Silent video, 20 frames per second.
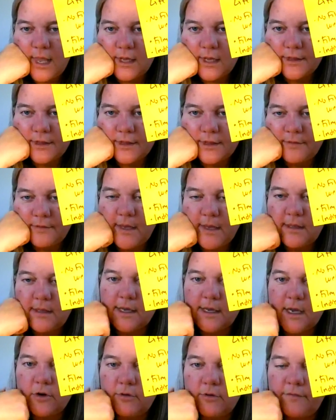They've made like
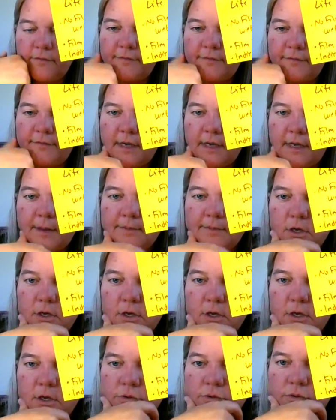150
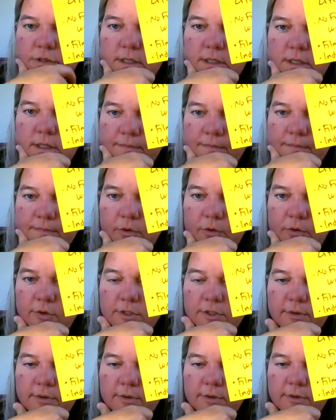episodes. Their most
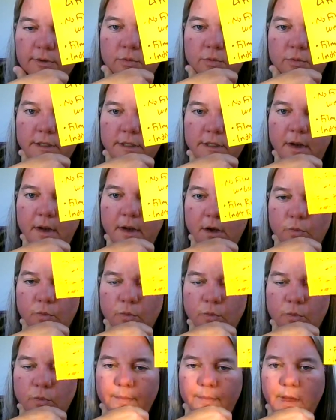recent ones were
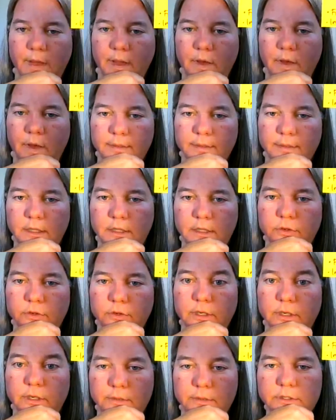about
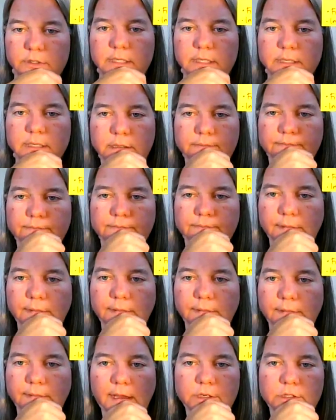including music,
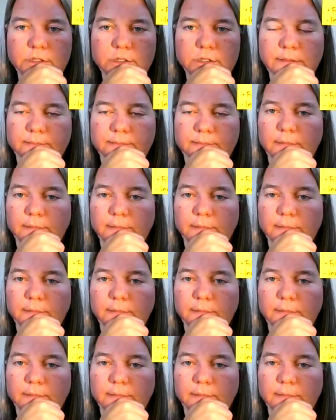actually.